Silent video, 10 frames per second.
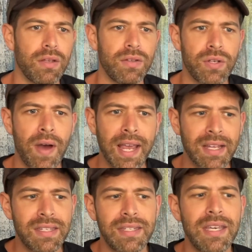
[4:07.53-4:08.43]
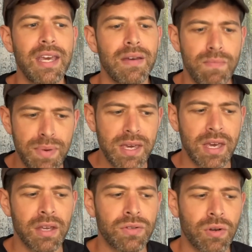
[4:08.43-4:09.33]
So I can see him
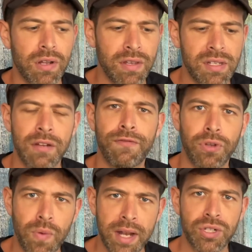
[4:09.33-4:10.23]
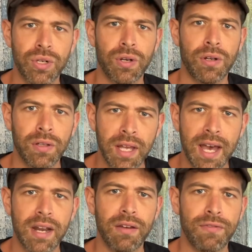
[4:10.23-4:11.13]
being sort of this influential
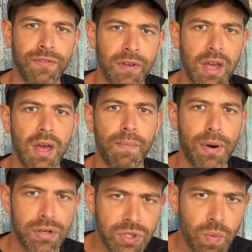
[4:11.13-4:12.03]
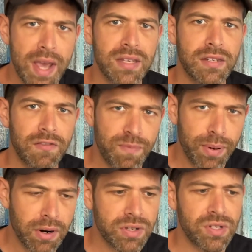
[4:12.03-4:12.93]
kind of persuasive
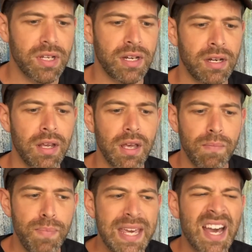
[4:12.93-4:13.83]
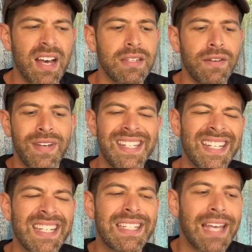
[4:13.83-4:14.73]
person because of his
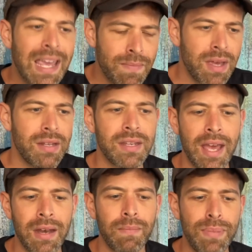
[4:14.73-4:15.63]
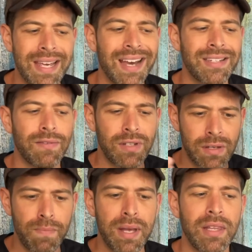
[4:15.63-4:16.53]
excitement and because of his
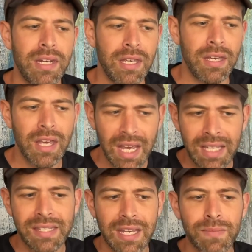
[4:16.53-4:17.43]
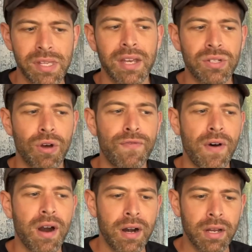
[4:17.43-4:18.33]
ability, it seems like, so
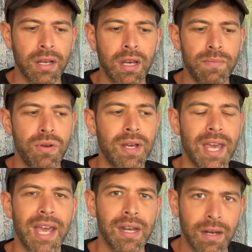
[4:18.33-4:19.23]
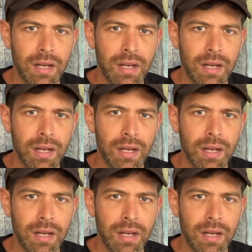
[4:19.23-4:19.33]
far, to communicate